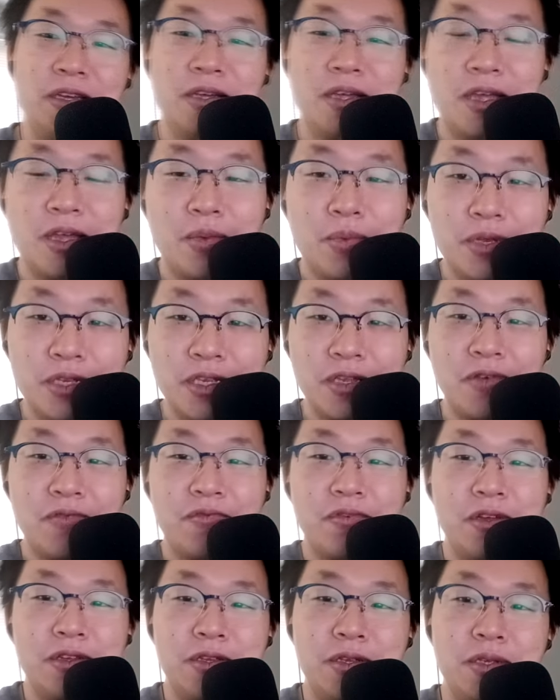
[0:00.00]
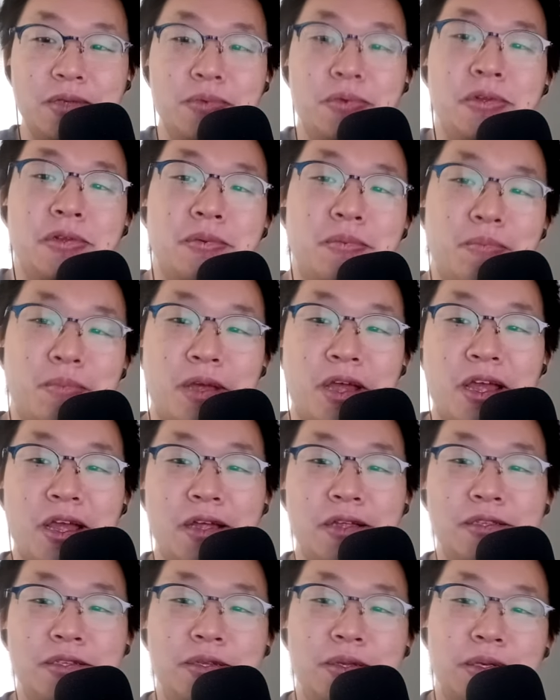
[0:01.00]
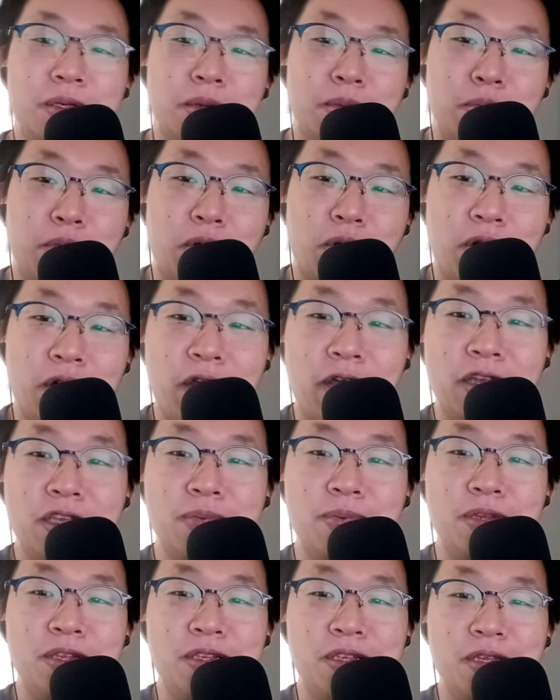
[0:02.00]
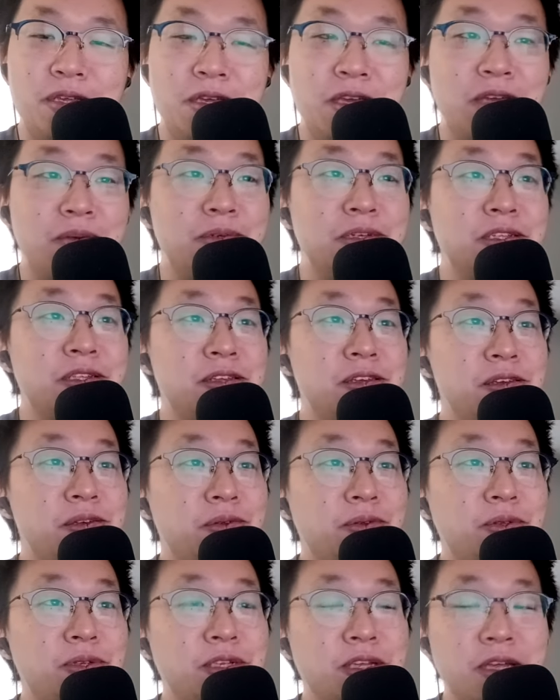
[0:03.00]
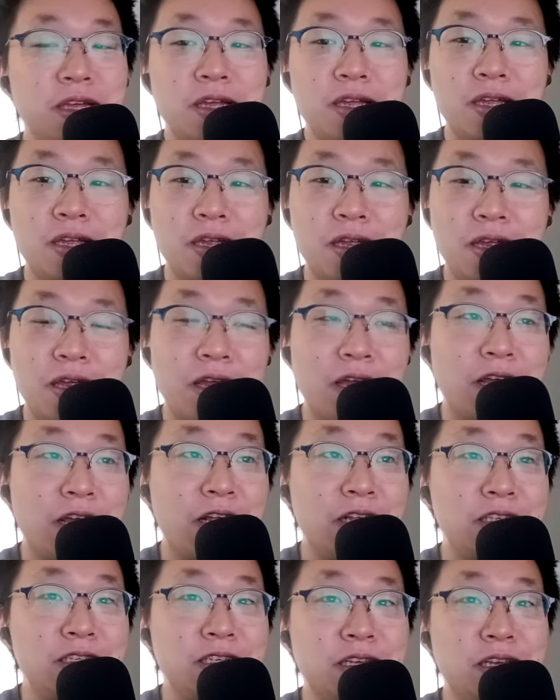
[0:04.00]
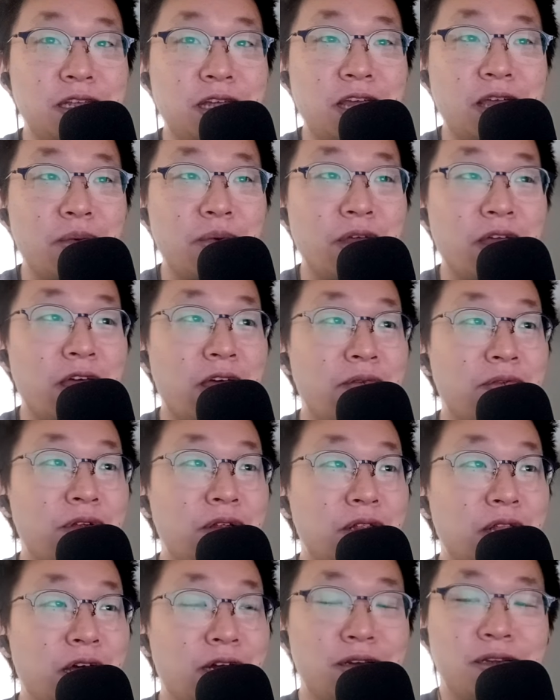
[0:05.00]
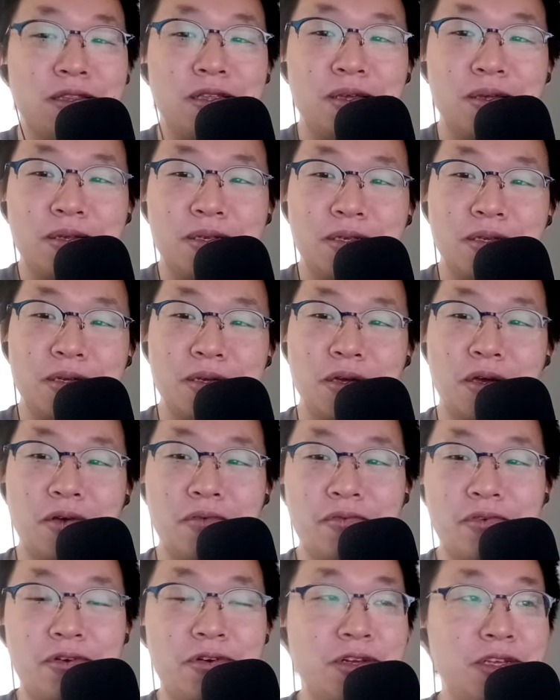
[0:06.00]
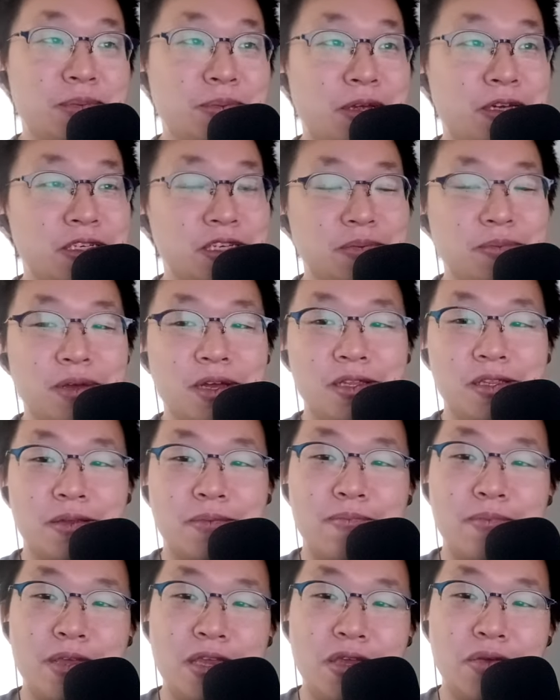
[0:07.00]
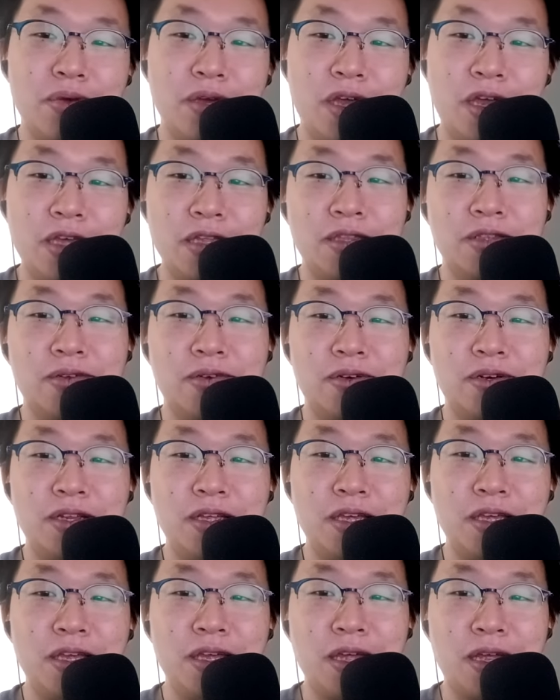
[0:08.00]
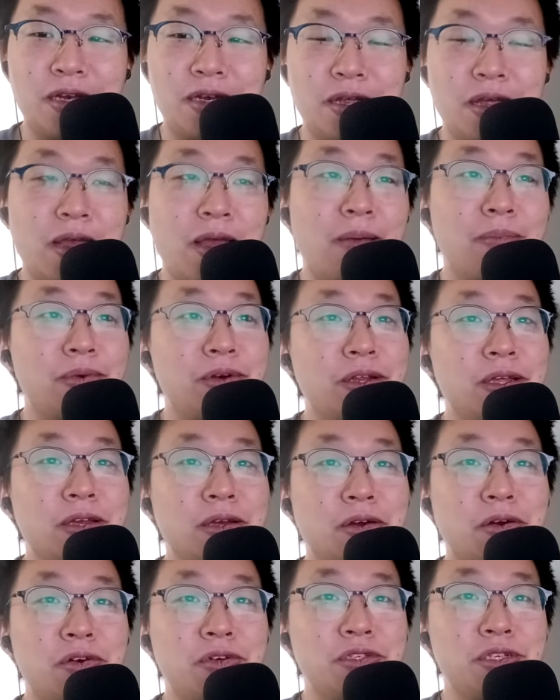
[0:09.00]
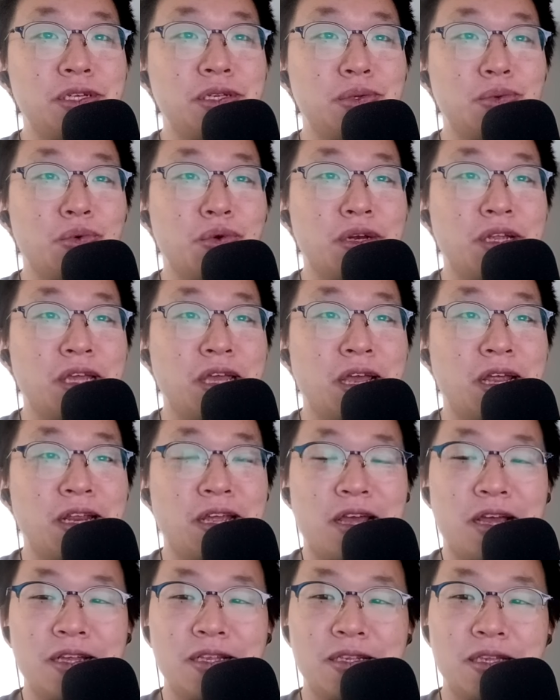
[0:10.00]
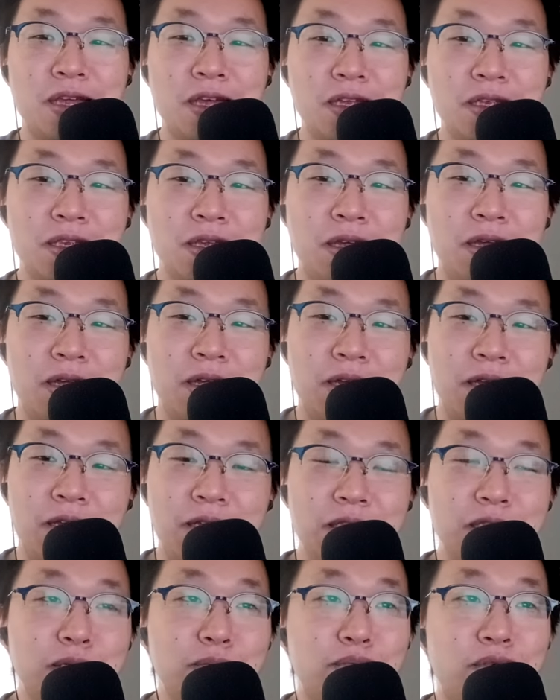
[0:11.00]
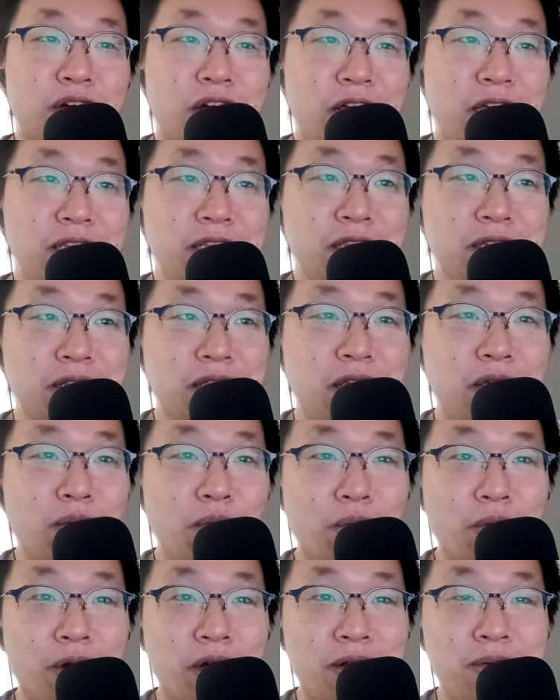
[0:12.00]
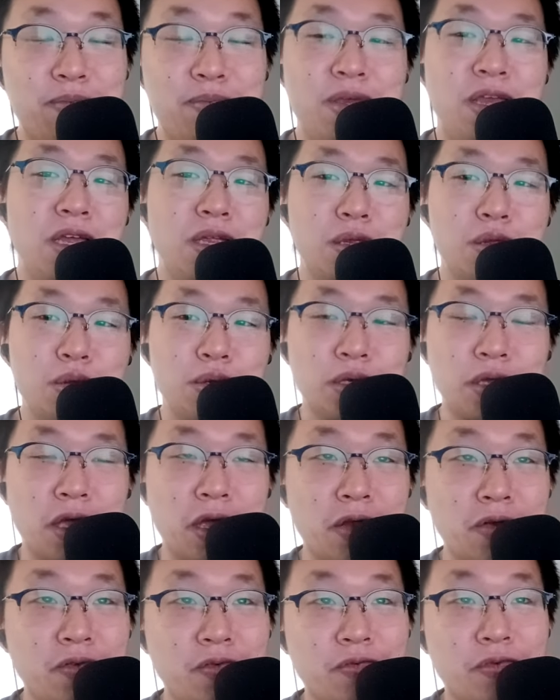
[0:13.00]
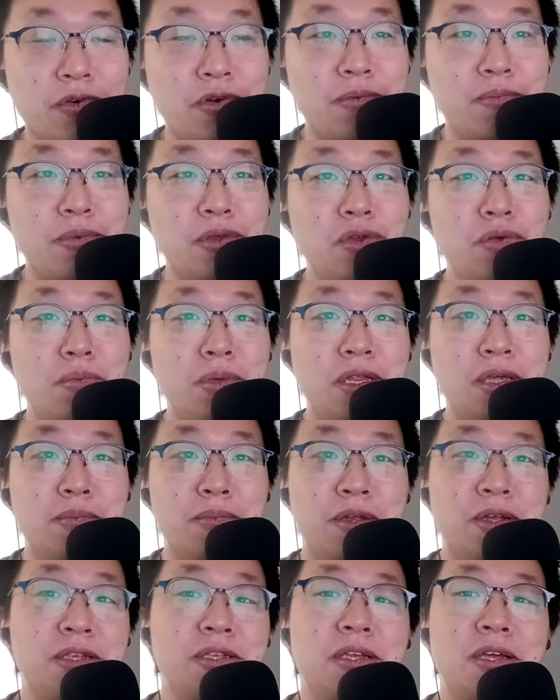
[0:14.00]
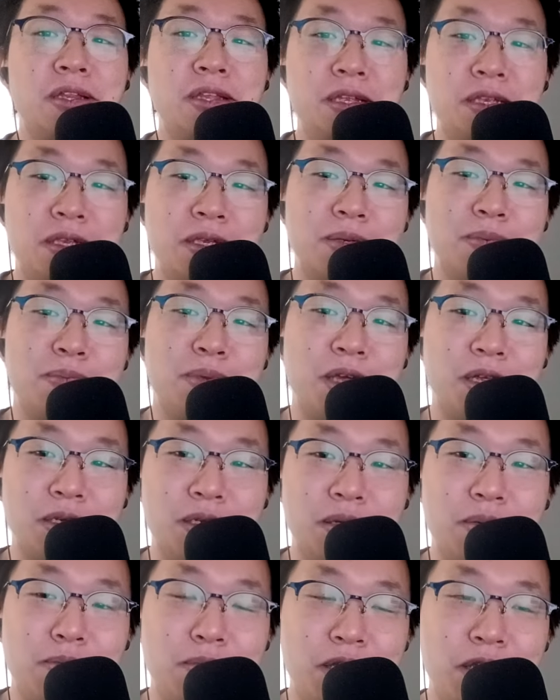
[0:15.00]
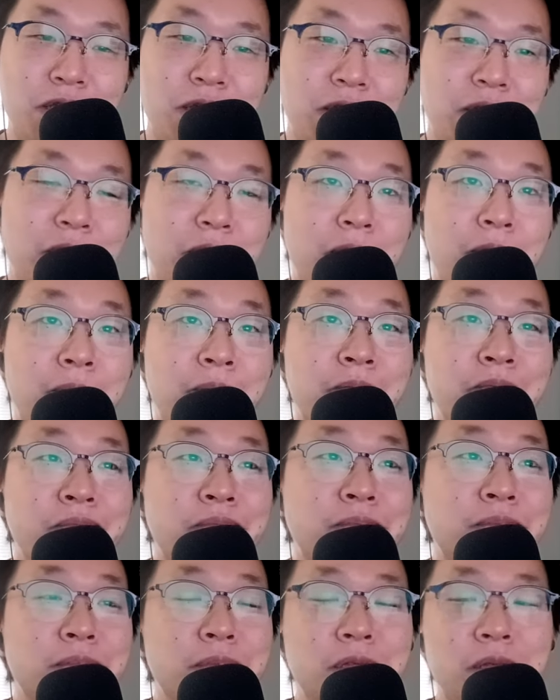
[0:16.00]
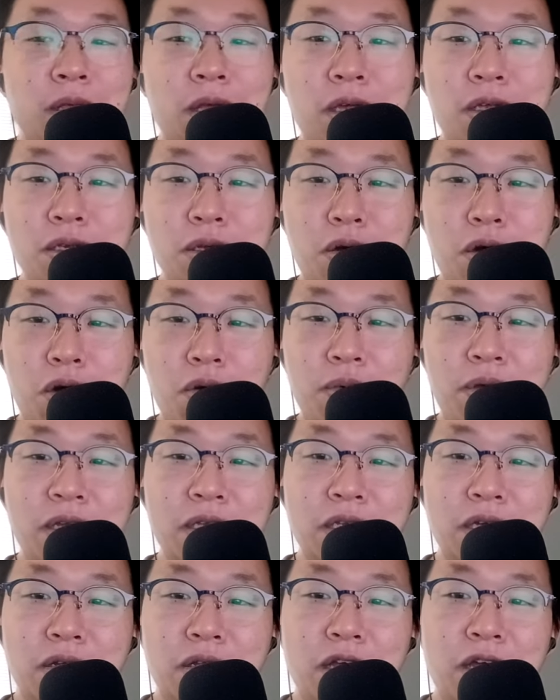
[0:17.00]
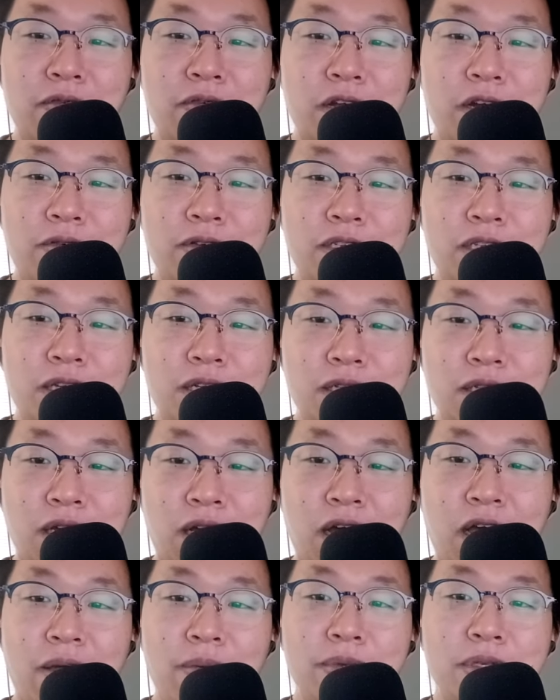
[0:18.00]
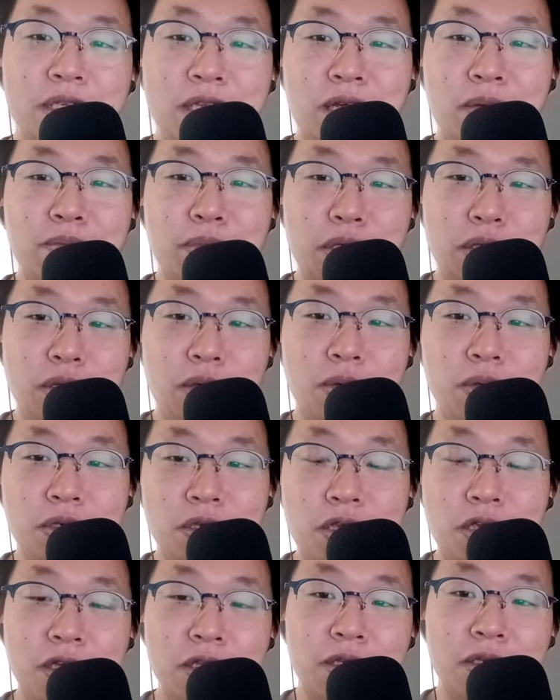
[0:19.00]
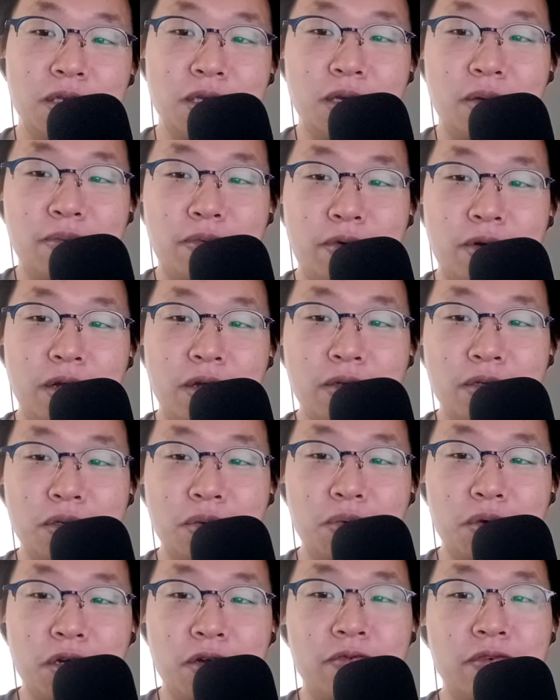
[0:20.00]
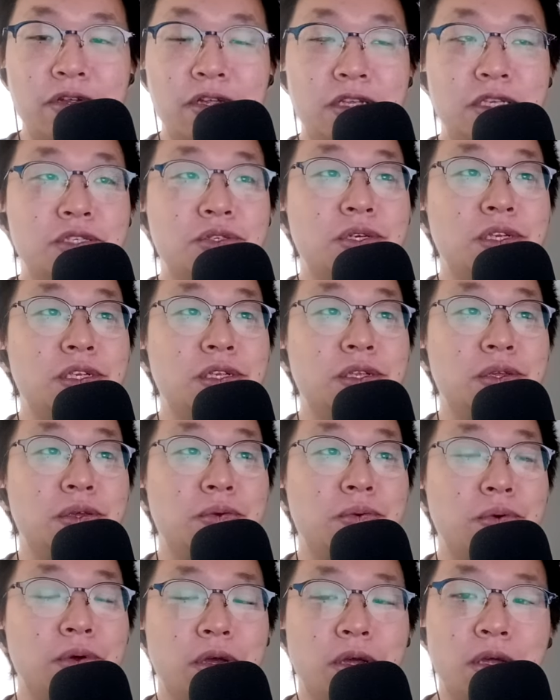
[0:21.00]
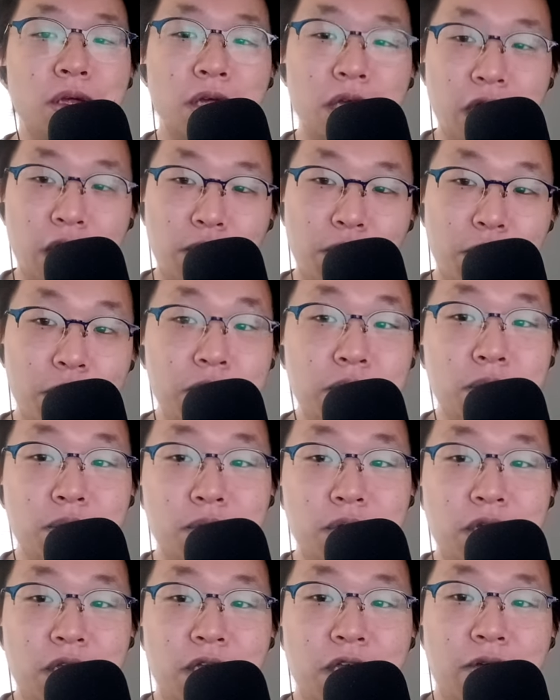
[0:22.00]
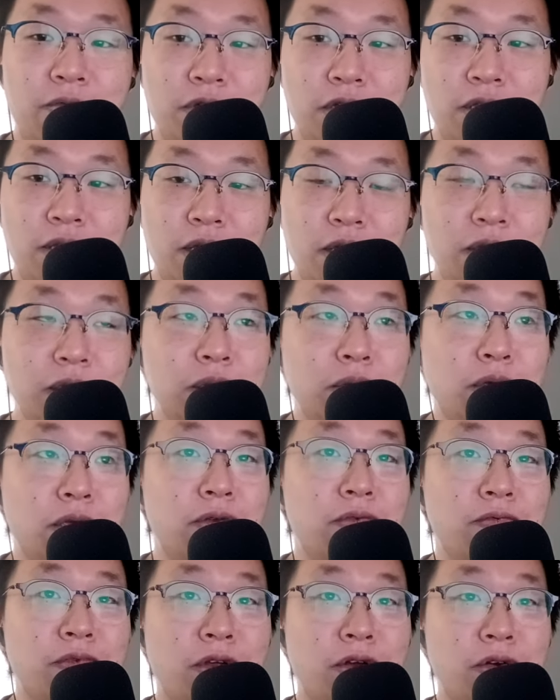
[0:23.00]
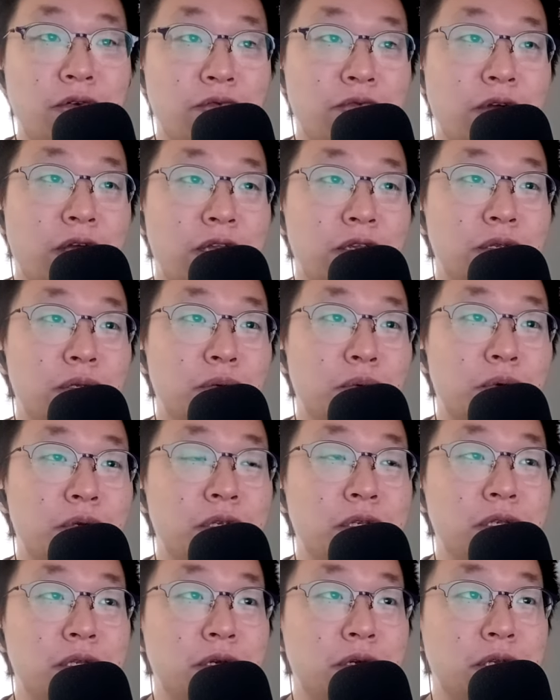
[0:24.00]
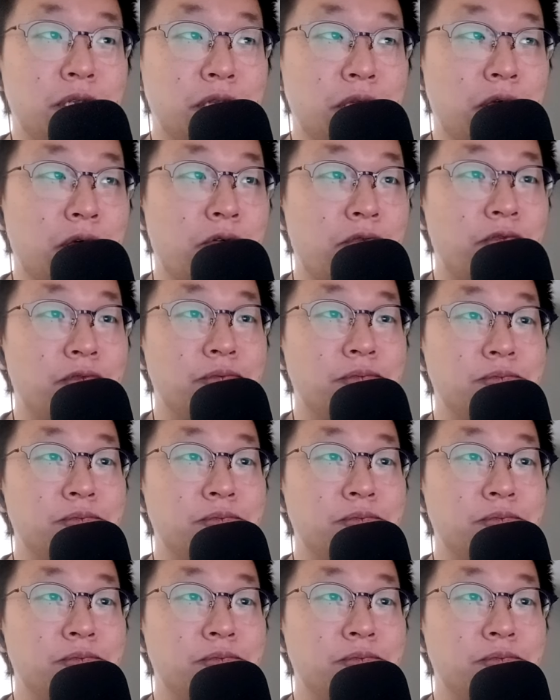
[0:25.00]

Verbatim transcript: Hey, what's up fellas? Welcome back to some more SBC gaming news. And today we have a lot of news to cover, especially about the Miyoo A30 and the Anbernic RG28XX. And surprisingly, one big news item for the Miyoo Mini Plus, at least is big to me. As always, I'll have everything timestamped below so you can skip around to whatever interests you. I'll also link everything so you can verify the sources yourself.